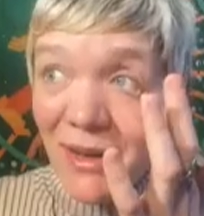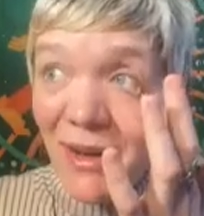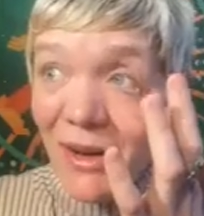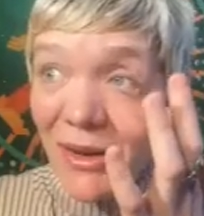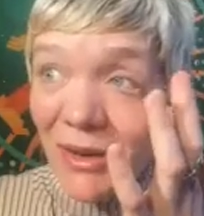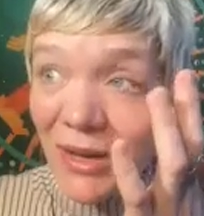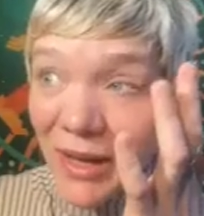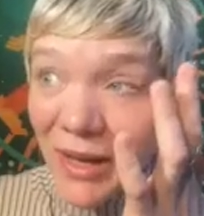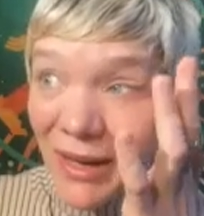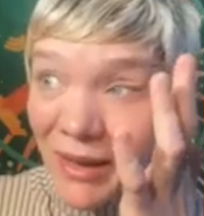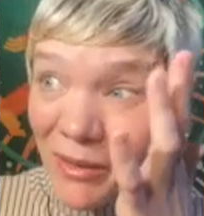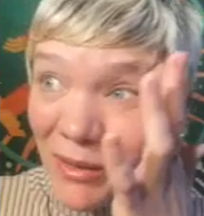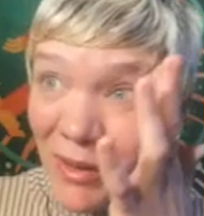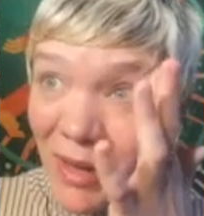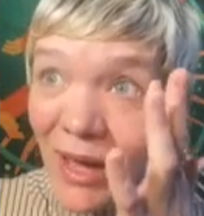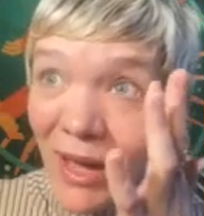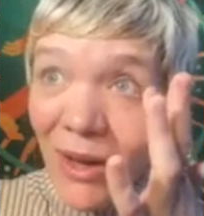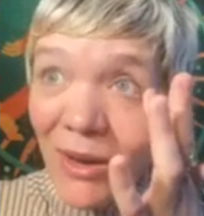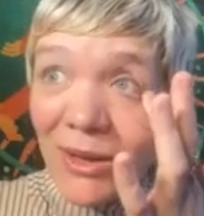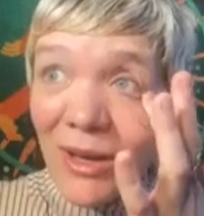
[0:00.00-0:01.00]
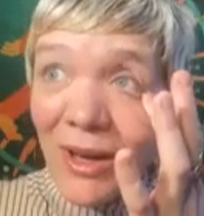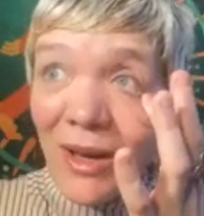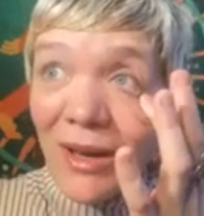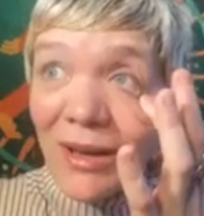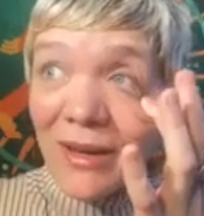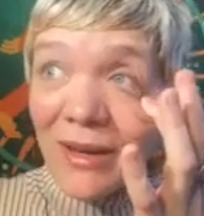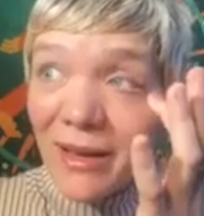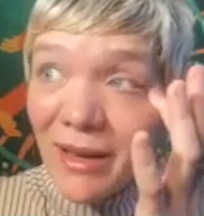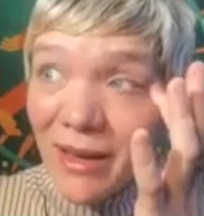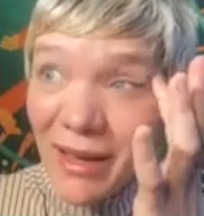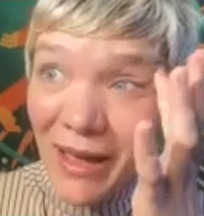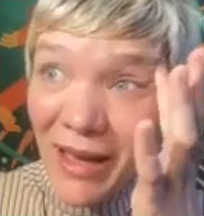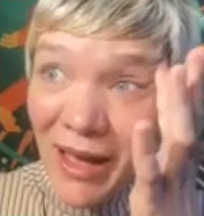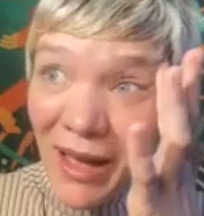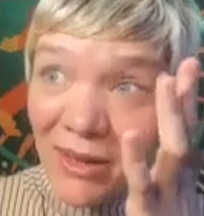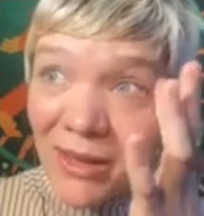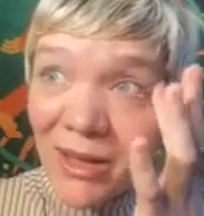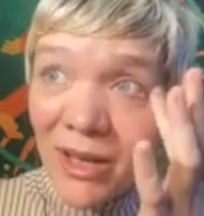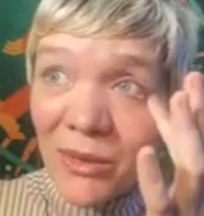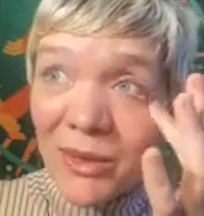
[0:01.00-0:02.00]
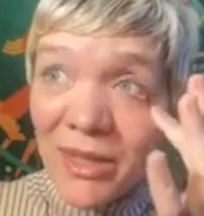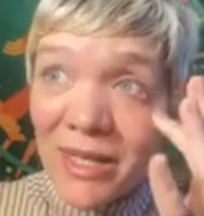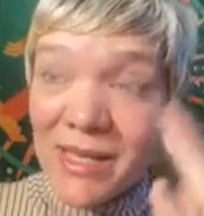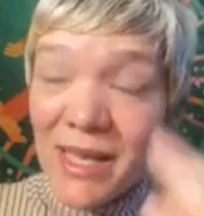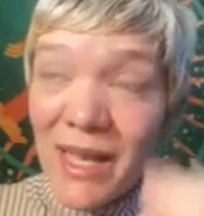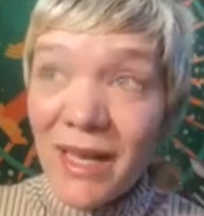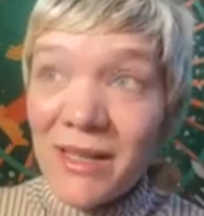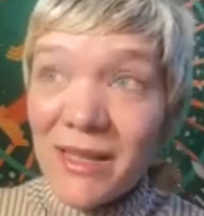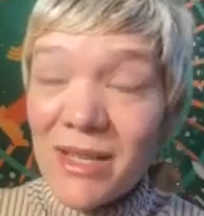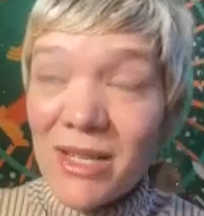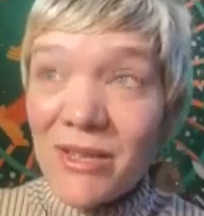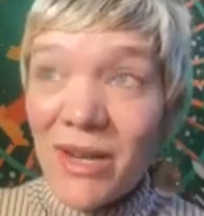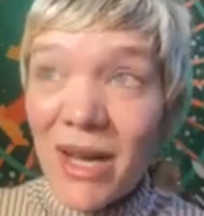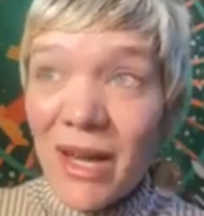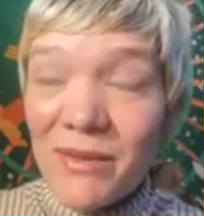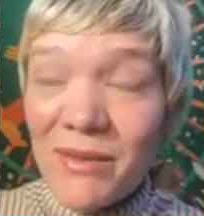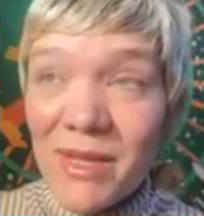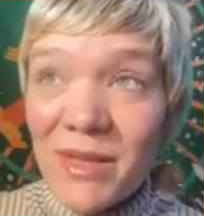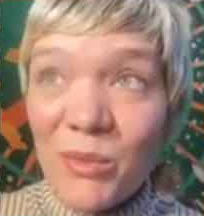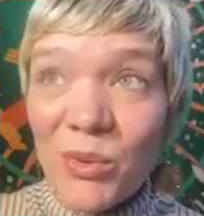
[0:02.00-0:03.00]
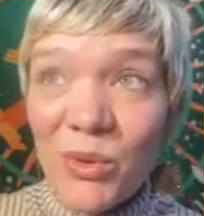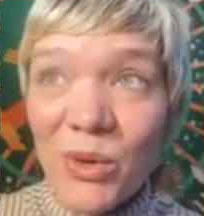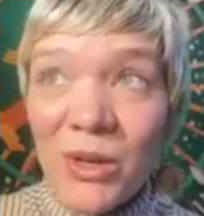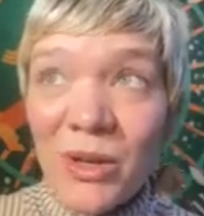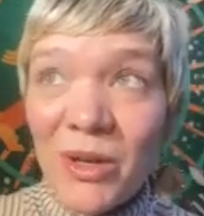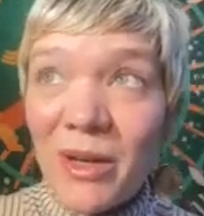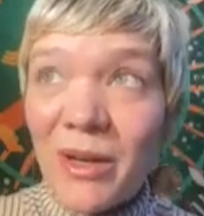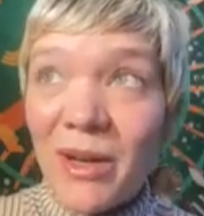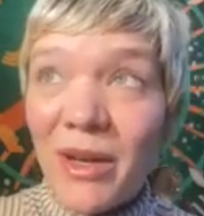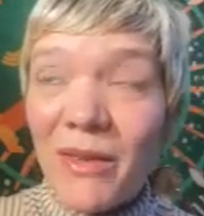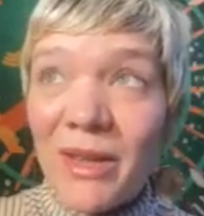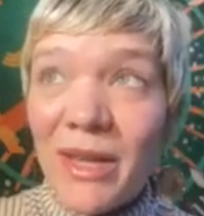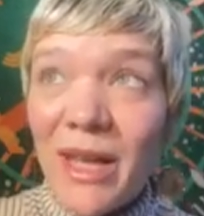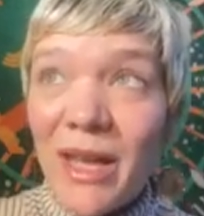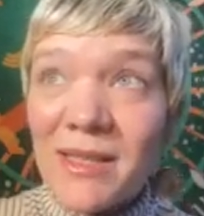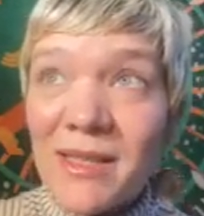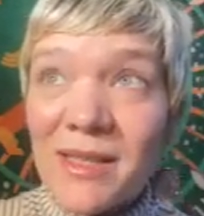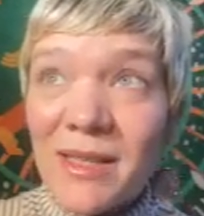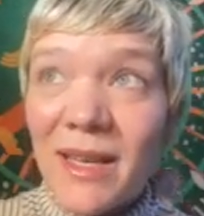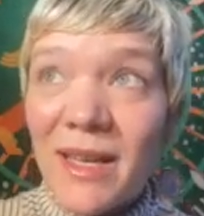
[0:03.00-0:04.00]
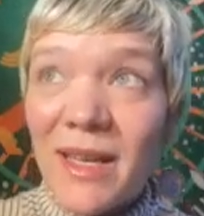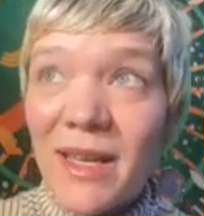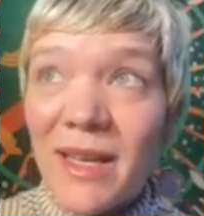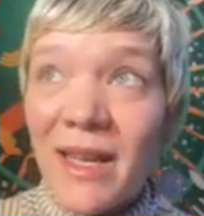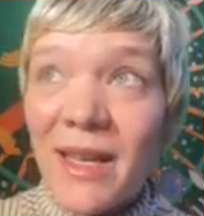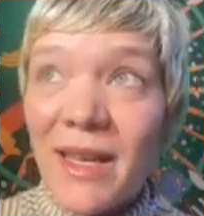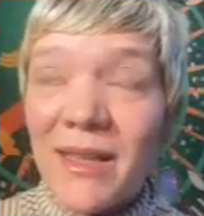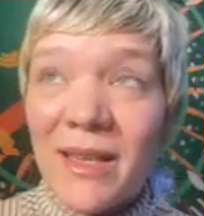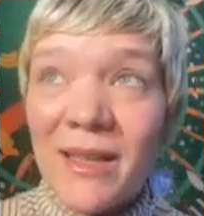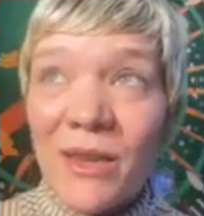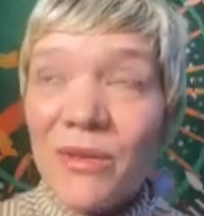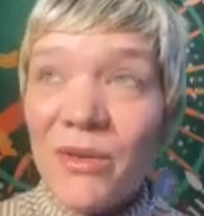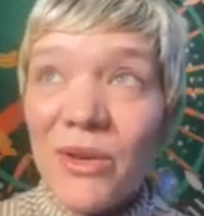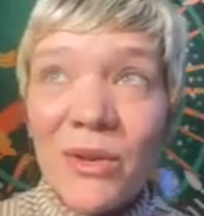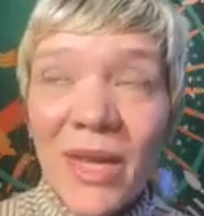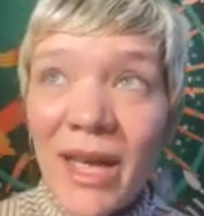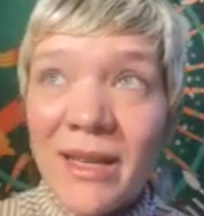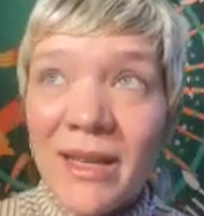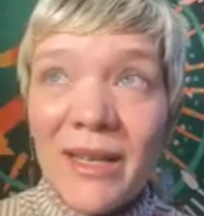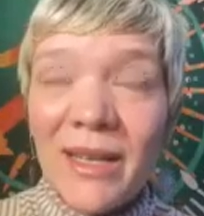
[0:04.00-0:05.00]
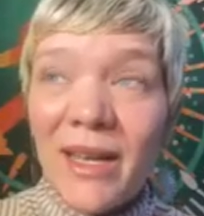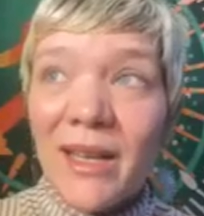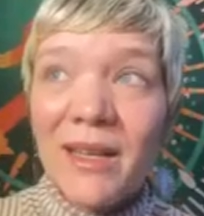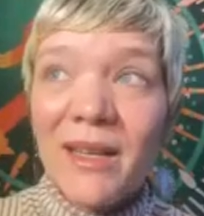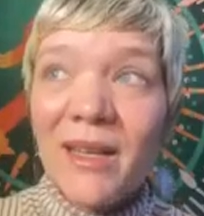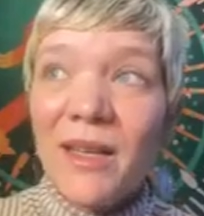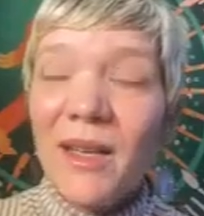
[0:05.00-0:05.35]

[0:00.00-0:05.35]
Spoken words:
okay, how long would it take to drive to the border of Alaska and then through Canada?